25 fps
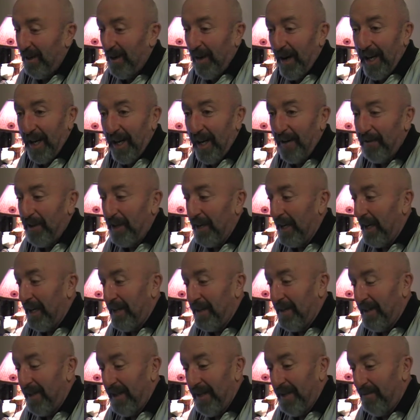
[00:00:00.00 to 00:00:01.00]
Oh, I loved it. I
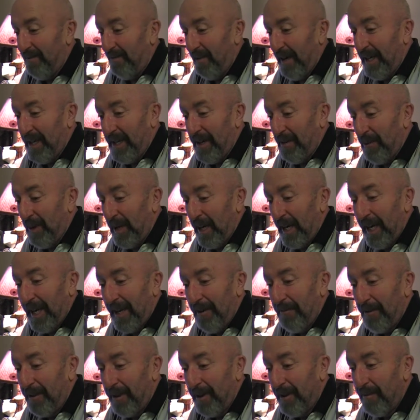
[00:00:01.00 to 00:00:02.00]
did. I didn't want to
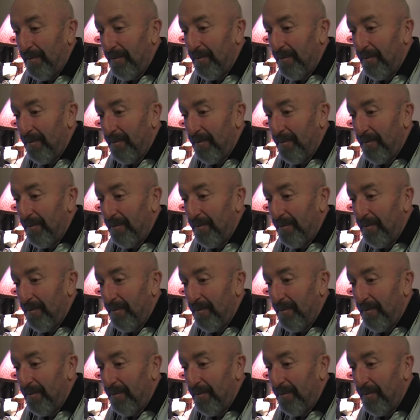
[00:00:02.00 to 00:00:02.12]
leave,